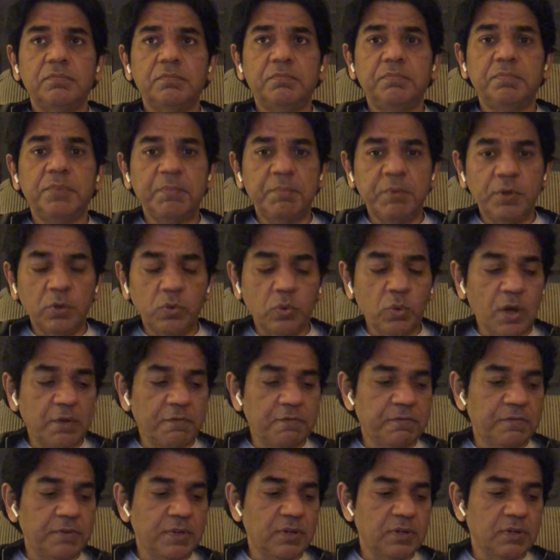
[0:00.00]
People who
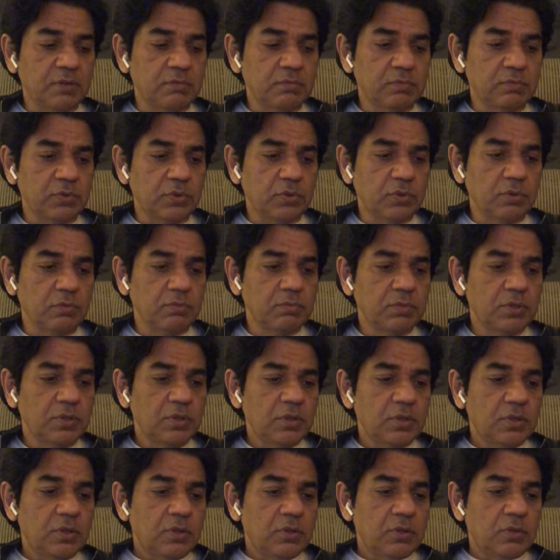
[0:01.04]
have, who
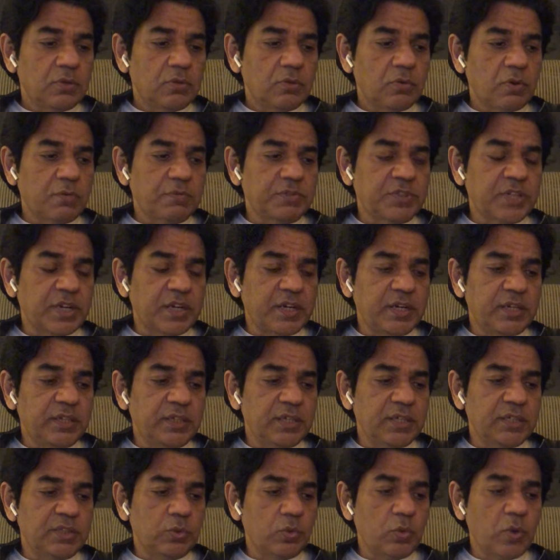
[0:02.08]
have studied
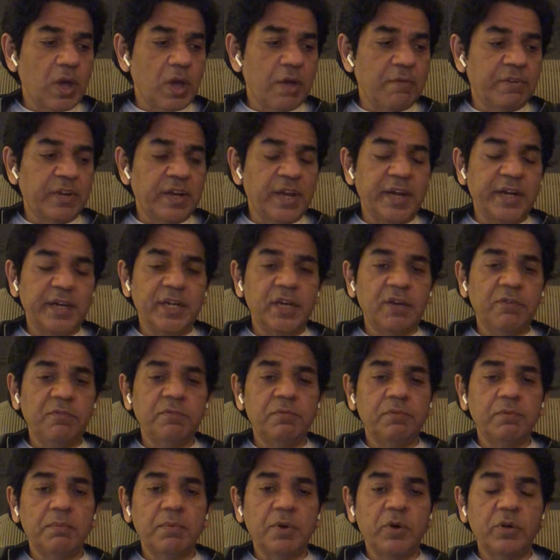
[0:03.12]
this, who have an idea
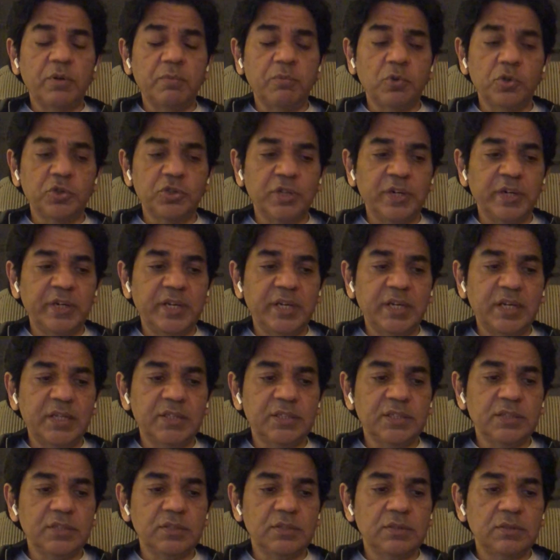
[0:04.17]
about emotional
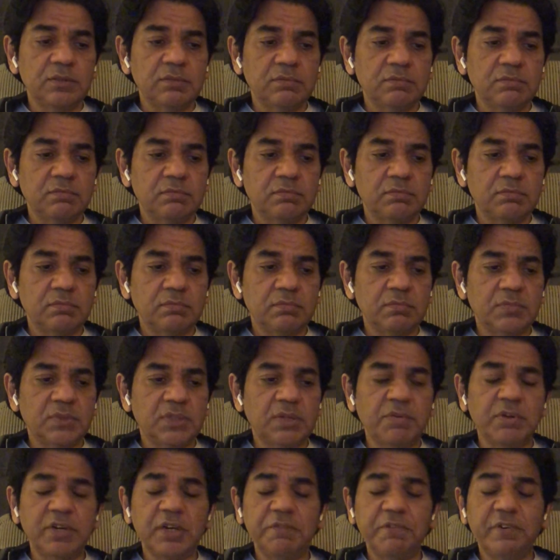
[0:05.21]
intelligence, there
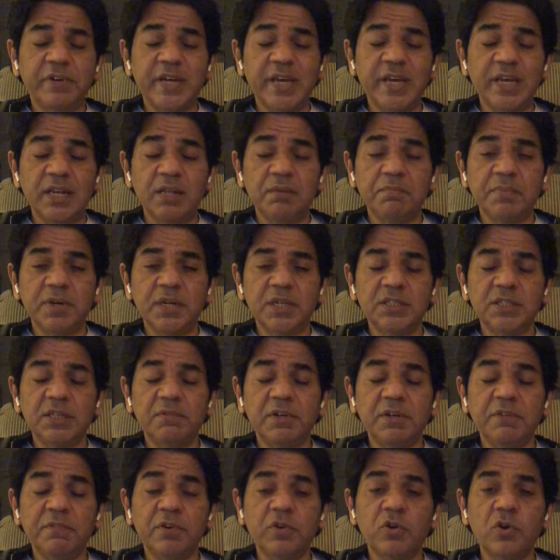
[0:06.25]
were different elements, there were
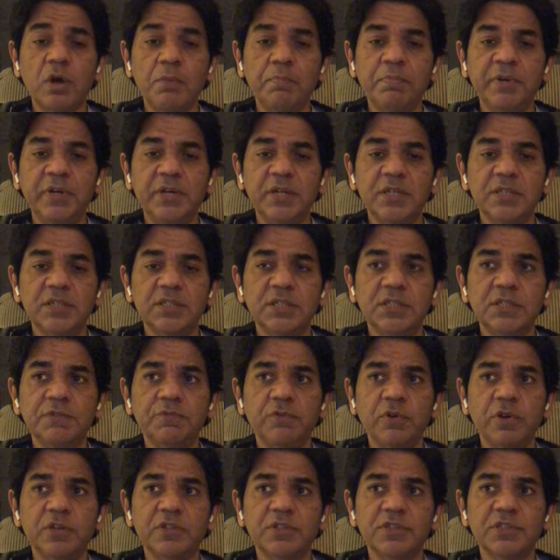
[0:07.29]
different competencies.
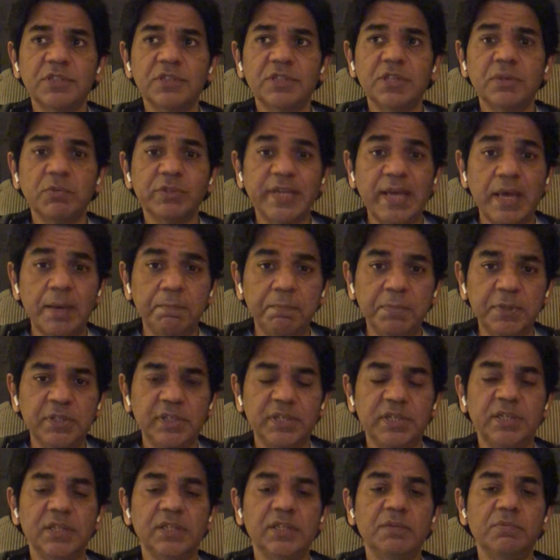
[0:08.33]
For instance, there was
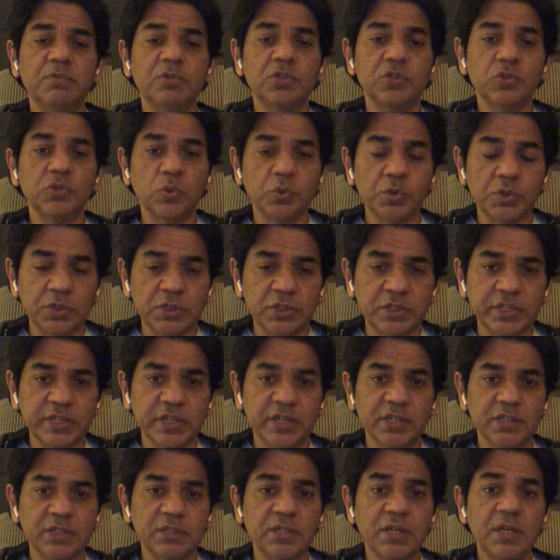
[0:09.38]
empathy, there was social
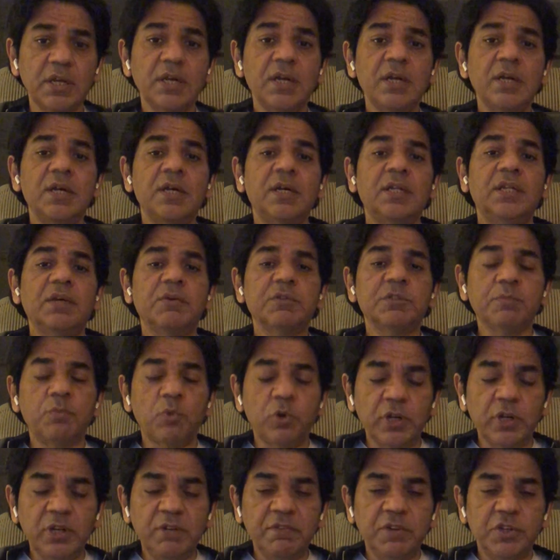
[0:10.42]
skills, there was
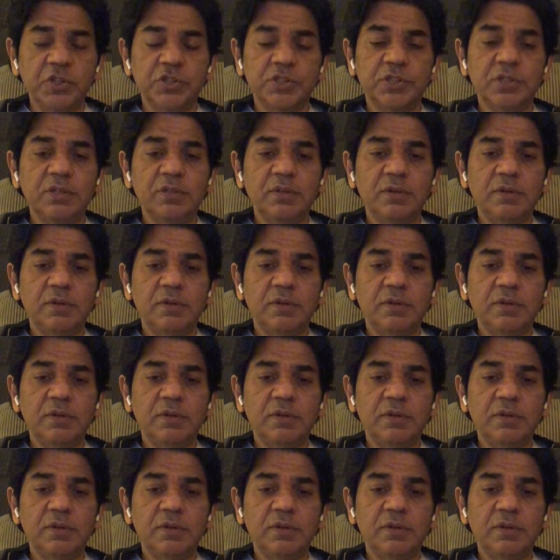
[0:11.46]
motivation.